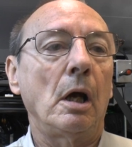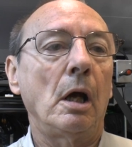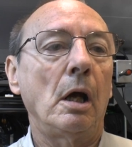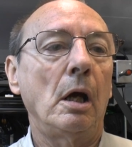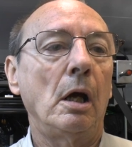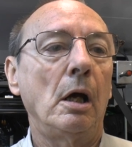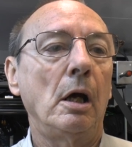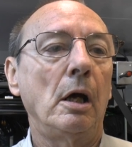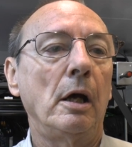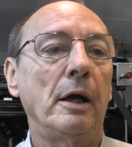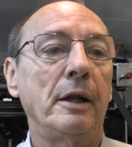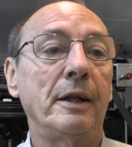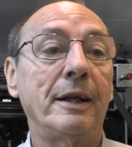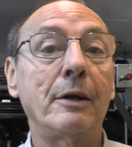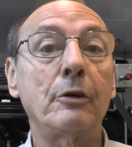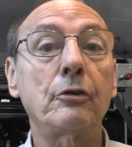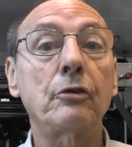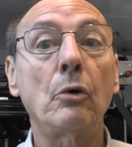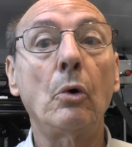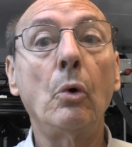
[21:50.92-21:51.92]
and
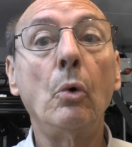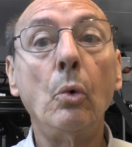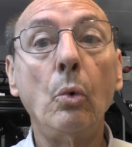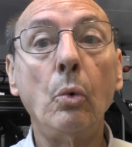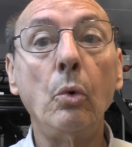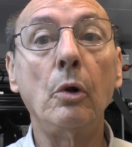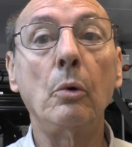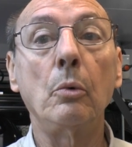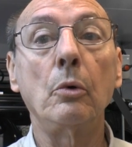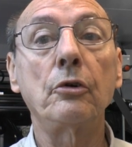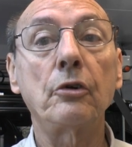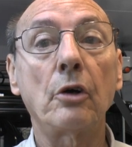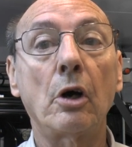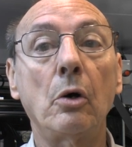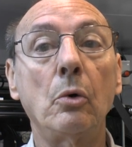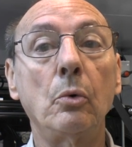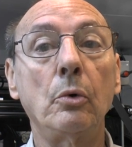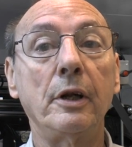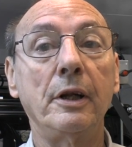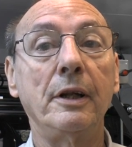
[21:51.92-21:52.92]
that's all that was
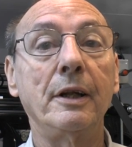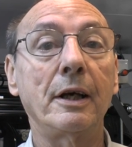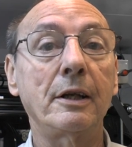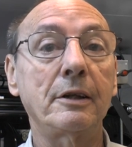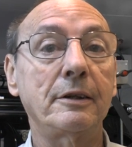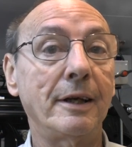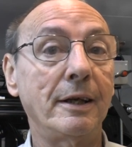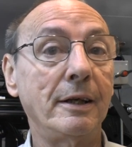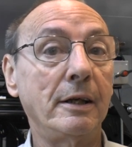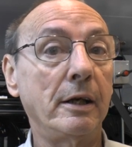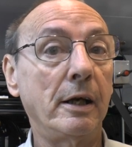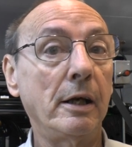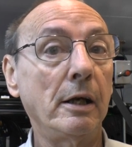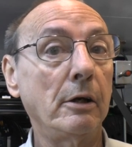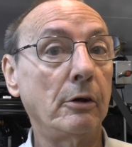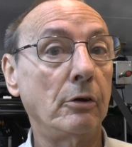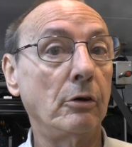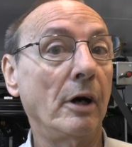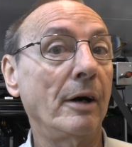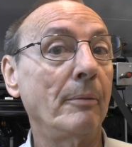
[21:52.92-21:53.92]
holding that 10
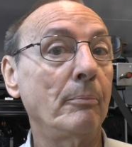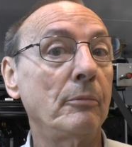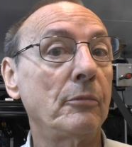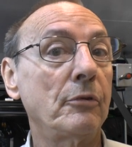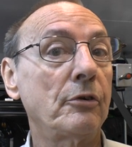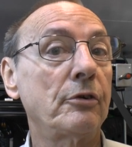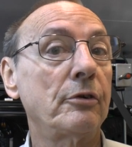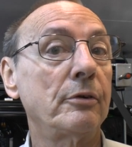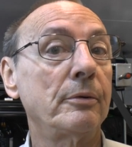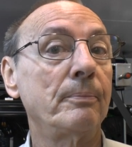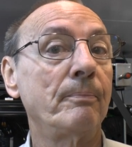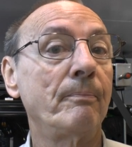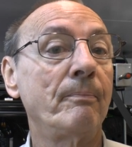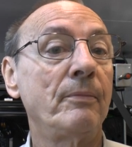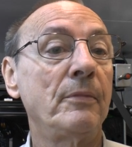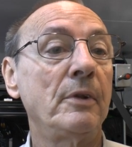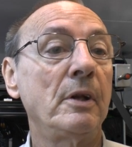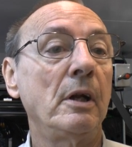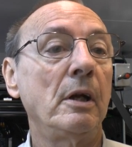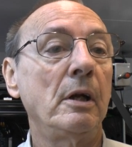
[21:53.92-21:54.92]
kilograms,
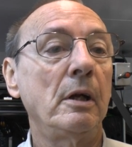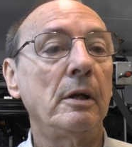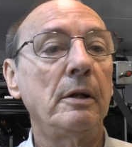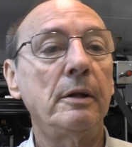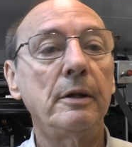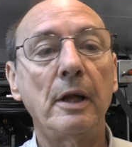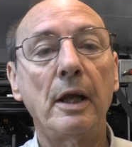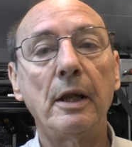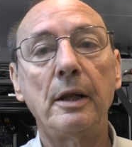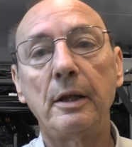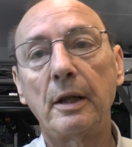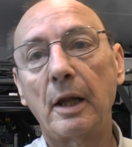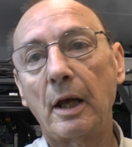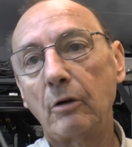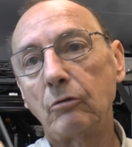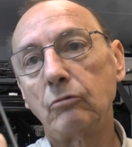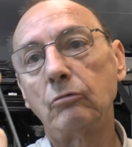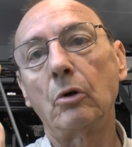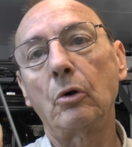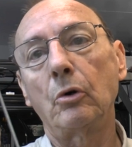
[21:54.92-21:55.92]
then
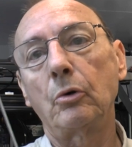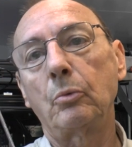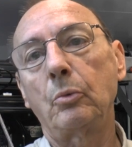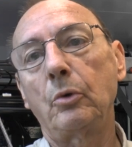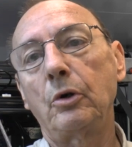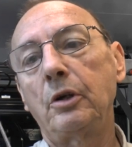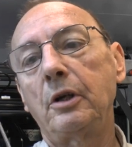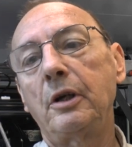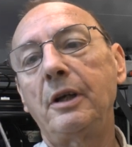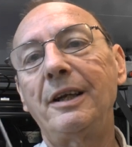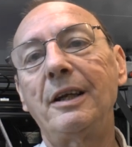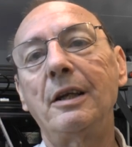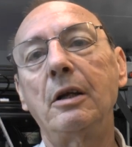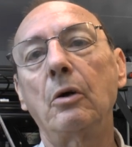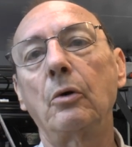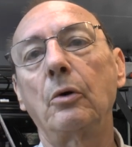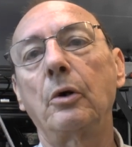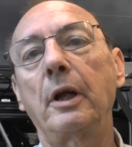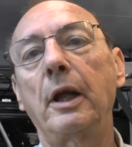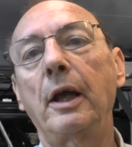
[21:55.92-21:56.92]
that rod would
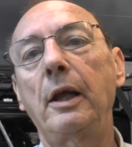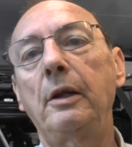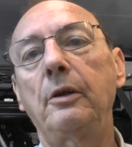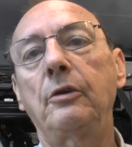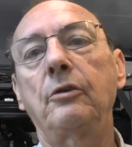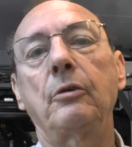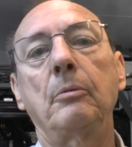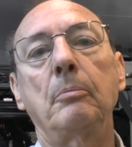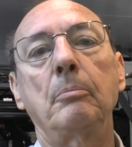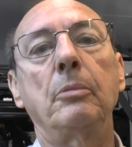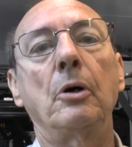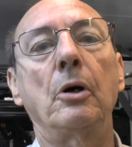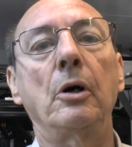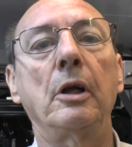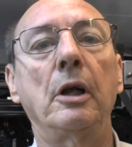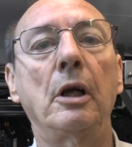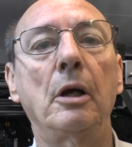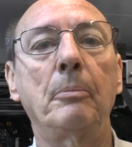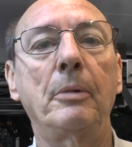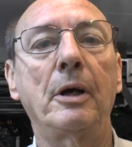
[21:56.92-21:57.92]
elongate
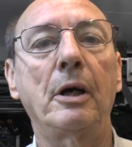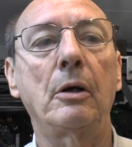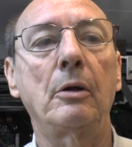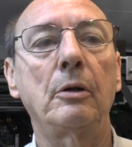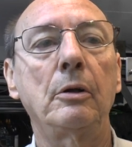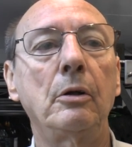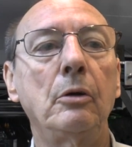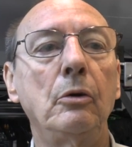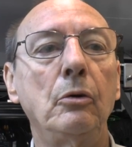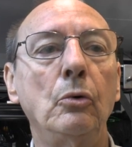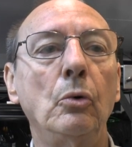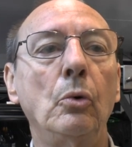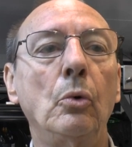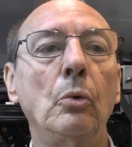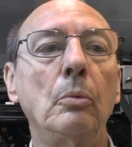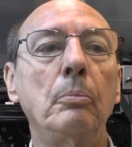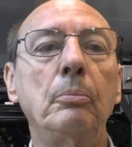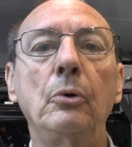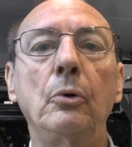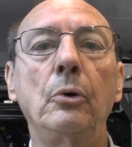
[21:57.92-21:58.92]
by about
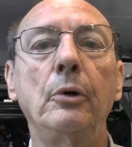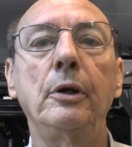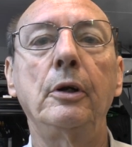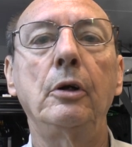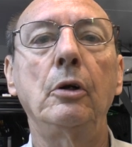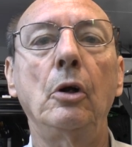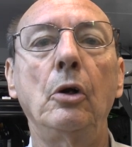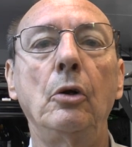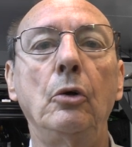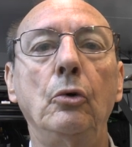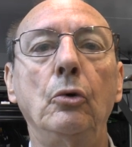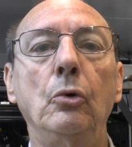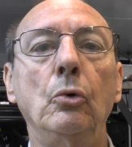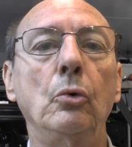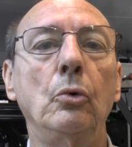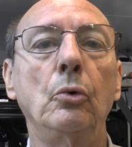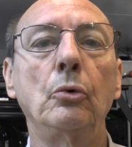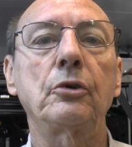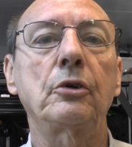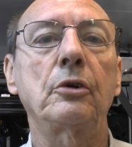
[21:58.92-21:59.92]

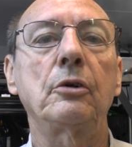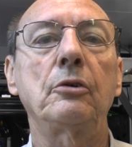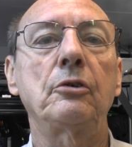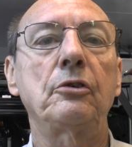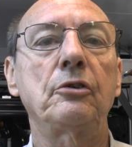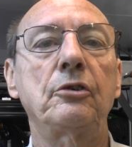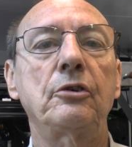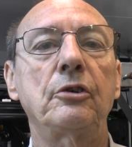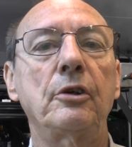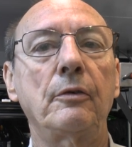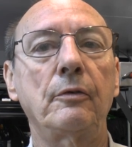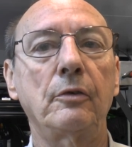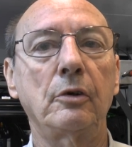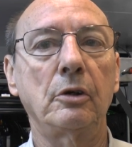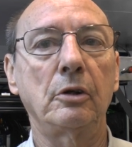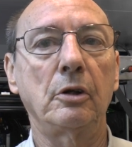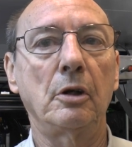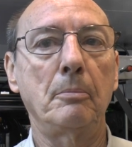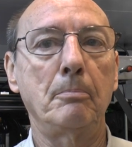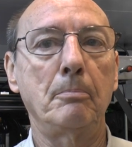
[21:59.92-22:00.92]
0.07